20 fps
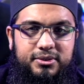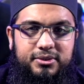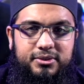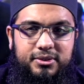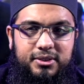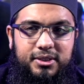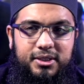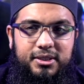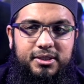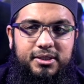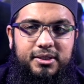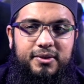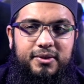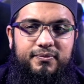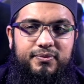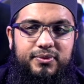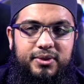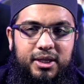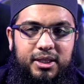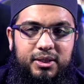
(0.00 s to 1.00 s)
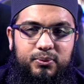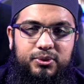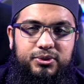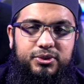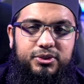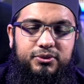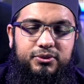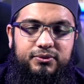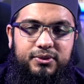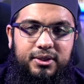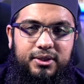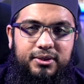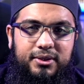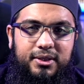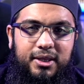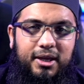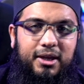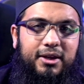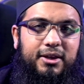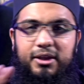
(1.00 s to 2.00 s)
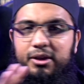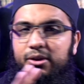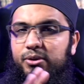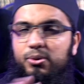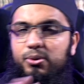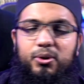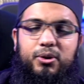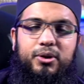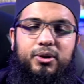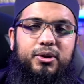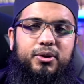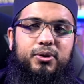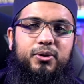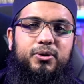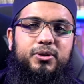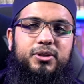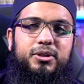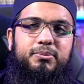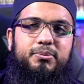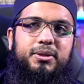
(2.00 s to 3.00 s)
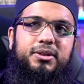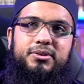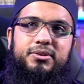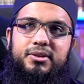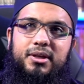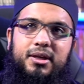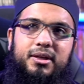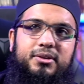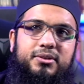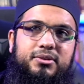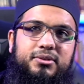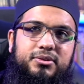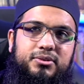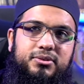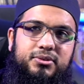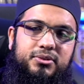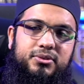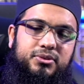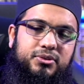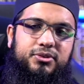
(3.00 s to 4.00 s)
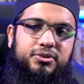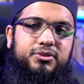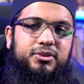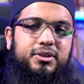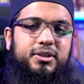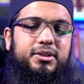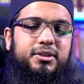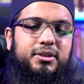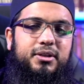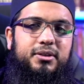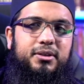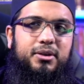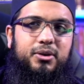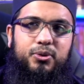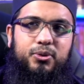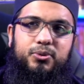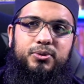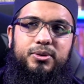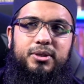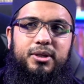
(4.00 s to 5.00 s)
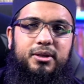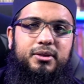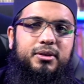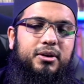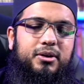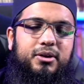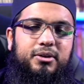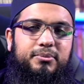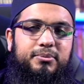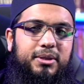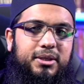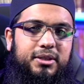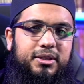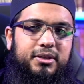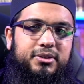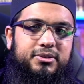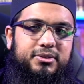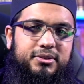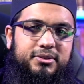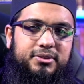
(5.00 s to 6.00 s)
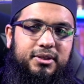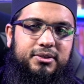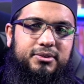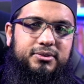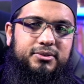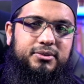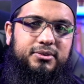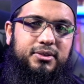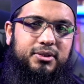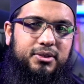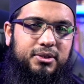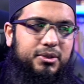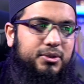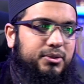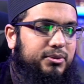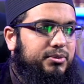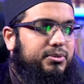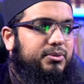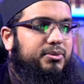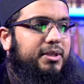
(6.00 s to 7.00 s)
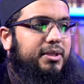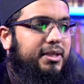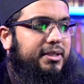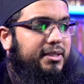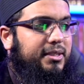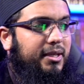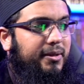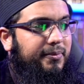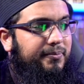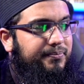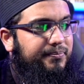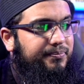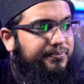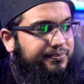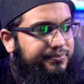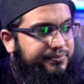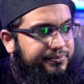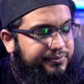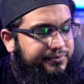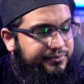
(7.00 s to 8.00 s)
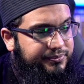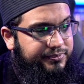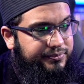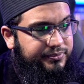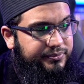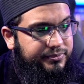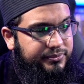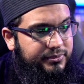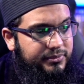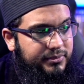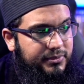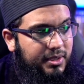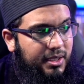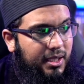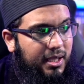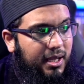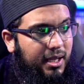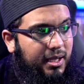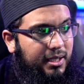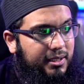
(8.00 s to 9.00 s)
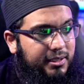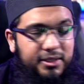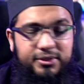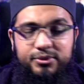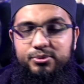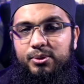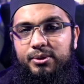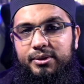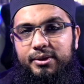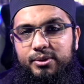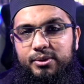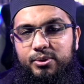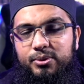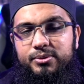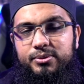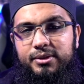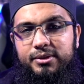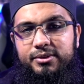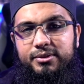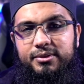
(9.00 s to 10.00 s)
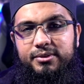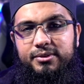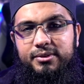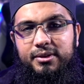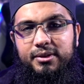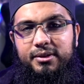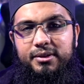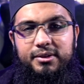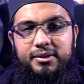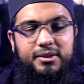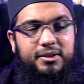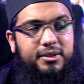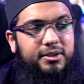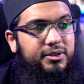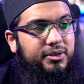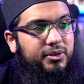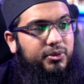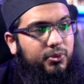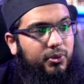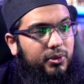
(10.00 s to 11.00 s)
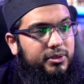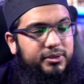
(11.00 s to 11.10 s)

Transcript: succeed and then once you've done that ignoring all the means and trusting in Allah only Allah can make it a success so like that and that's what they do this is the the